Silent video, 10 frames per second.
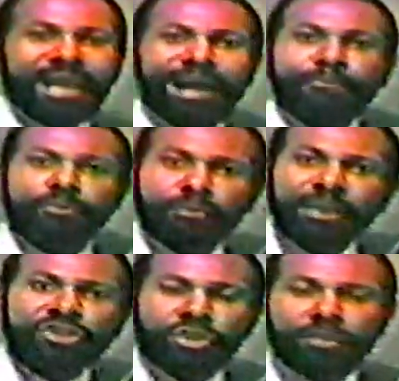
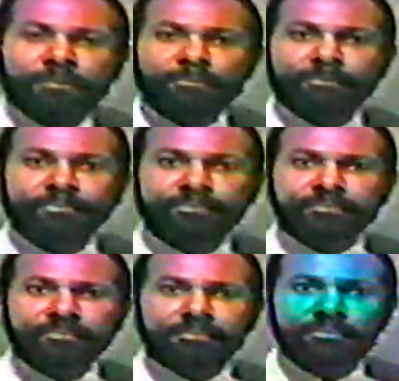operation.
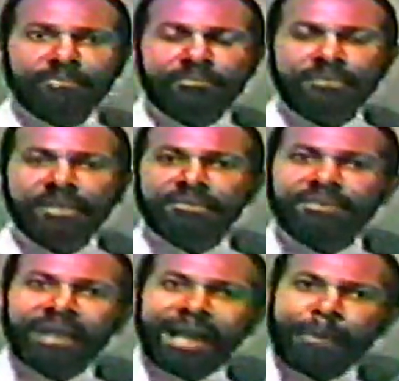
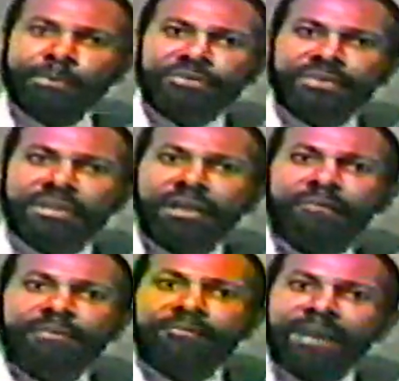The opposite
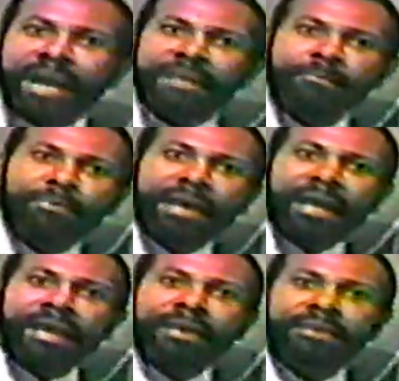of divided
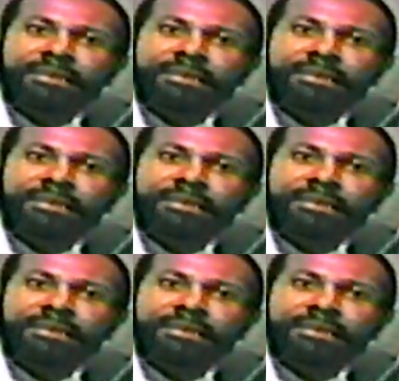by